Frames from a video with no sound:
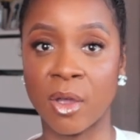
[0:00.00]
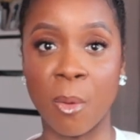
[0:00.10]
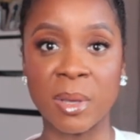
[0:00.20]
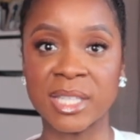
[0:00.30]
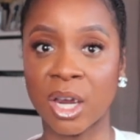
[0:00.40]
They're
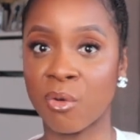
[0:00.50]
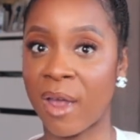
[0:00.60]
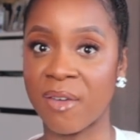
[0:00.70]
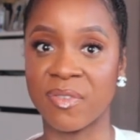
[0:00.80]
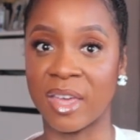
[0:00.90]
almost like a
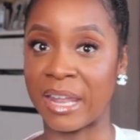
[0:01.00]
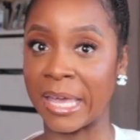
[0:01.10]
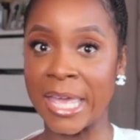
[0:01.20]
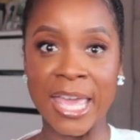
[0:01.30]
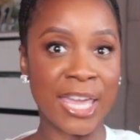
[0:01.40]
raffia.
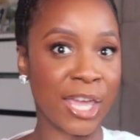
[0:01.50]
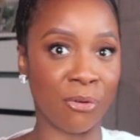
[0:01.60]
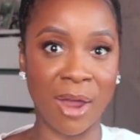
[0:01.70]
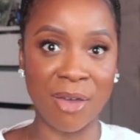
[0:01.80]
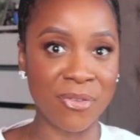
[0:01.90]
Like get
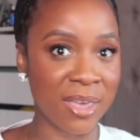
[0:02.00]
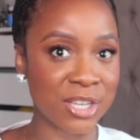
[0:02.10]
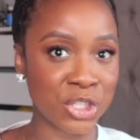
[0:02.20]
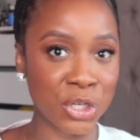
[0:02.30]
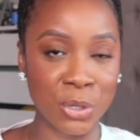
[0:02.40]
a
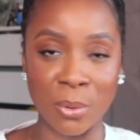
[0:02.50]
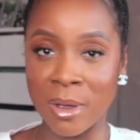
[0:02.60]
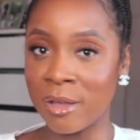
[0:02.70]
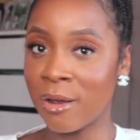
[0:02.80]
raffia shoe